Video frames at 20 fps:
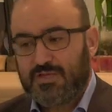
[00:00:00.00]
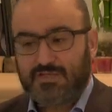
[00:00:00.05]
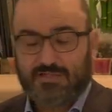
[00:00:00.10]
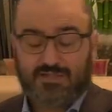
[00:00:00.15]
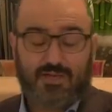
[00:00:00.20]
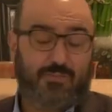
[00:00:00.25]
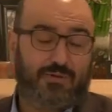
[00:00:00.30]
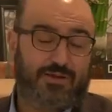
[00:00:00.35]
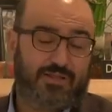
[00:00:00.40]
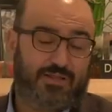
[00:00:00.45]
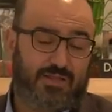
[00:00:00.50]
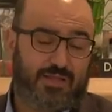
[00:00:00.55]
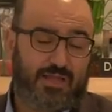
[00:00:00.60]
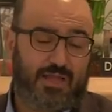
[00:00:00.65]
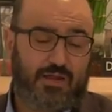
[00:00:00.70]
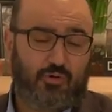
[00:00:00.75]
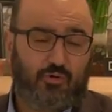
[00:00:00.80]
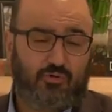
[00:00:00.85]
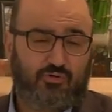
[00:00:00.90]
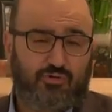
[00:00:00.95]
Somebody that
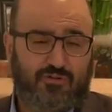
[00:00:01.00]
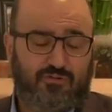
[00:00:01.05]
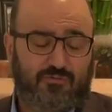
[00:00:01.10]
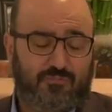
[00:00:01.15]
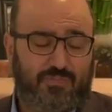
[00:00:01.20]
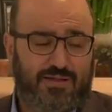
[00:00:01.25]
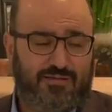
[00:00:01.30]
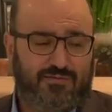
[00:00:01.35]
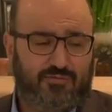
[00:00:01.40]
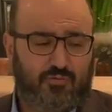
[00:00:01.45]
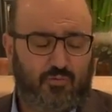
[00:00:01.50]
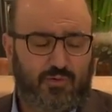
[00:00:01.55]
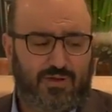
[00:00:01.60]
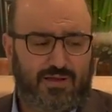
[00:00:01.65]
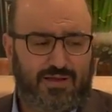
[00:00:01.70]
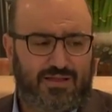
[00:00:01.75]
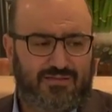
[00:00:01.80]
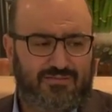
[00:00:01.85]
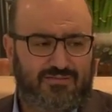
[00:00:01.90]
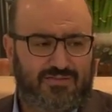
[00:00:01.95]
I know just passed
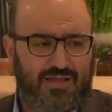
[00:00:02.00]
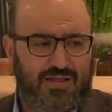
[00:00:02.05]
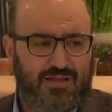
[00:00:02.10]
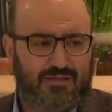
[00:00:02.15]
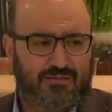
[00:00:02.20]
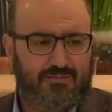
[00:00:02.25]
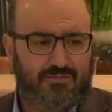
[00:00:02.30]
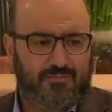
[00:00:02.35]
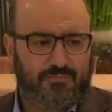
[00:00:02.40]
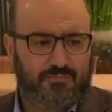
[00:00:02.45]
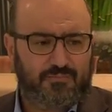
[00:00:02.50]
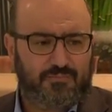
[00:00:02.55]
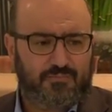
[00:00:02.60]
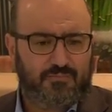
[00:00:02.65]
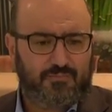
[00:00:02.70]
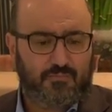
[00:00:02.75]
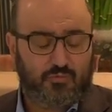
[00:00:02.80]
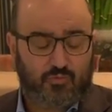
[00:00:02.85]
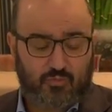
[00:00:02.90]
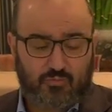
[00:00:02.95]
away last night.
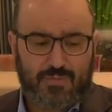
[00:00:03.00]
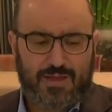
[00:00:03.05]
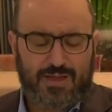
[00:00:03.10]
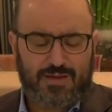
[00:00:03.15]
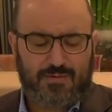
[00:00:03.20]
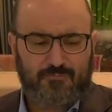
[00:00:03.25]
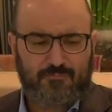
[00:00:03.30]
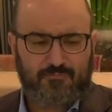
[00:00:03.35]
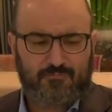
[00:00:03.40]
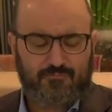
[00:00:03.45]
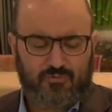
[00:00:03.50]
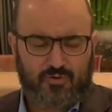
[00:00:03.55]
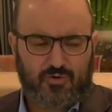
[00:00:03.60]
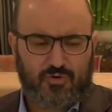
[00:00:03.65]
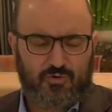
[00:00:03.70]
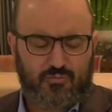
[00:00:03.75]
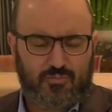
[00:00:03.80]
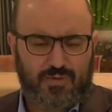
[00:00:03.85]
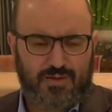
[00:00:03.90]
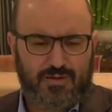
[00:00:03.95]
Good man,
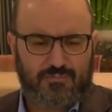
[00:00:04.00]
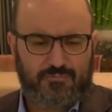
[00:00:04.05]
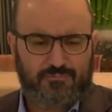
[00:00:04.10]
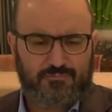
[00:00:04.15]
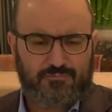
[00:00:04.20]
very good man,